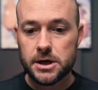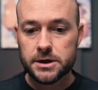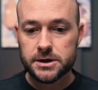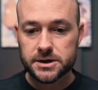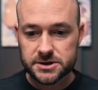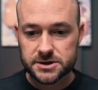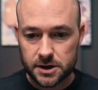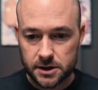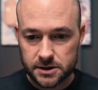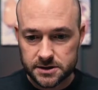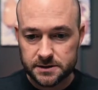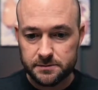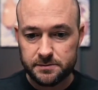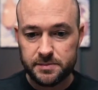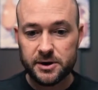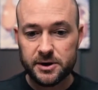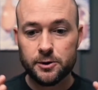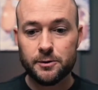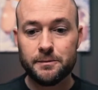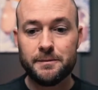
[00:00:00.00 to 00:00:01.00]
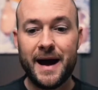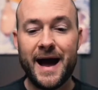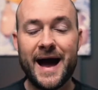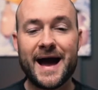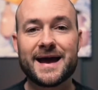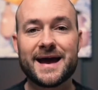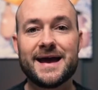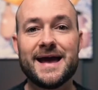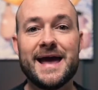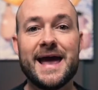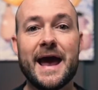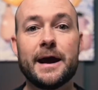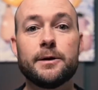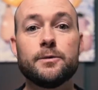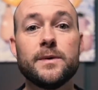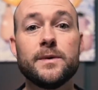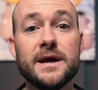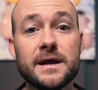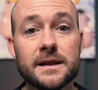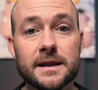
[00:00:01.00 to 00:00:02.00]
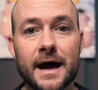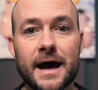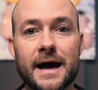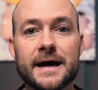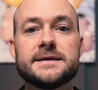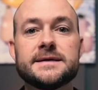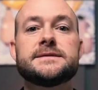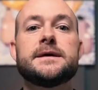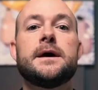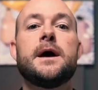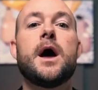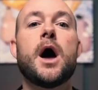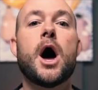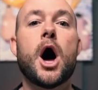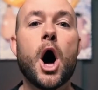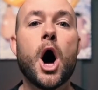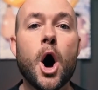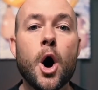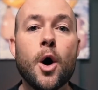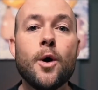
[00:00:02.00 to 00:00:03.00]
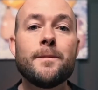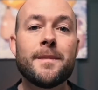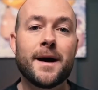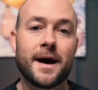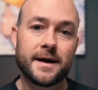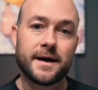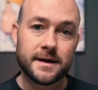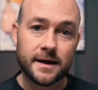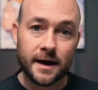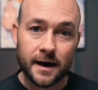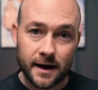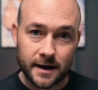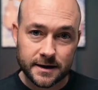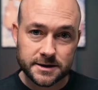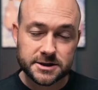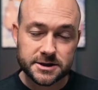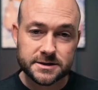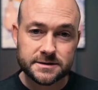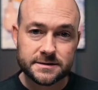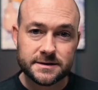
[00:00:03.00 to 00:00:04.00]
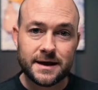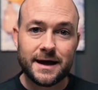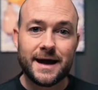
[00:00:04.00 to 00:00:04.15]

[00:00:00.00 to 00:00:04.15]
to start to peel back and realize oh my gosh,